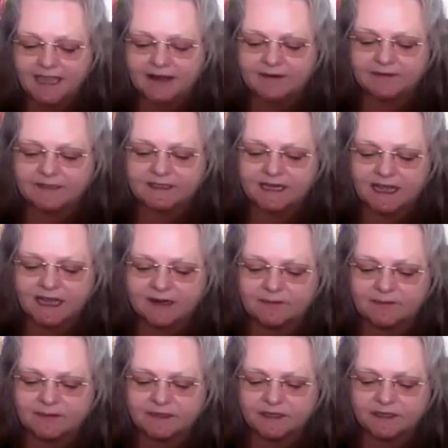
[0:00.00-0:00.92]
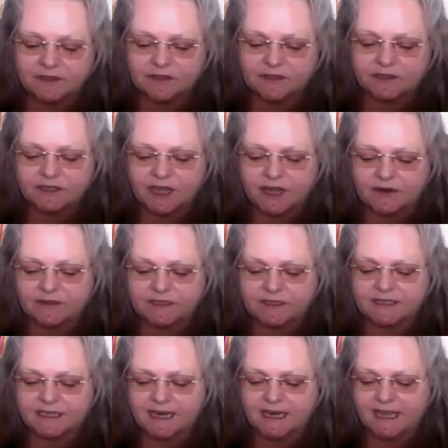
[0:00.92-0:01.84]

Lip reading: It was time to go to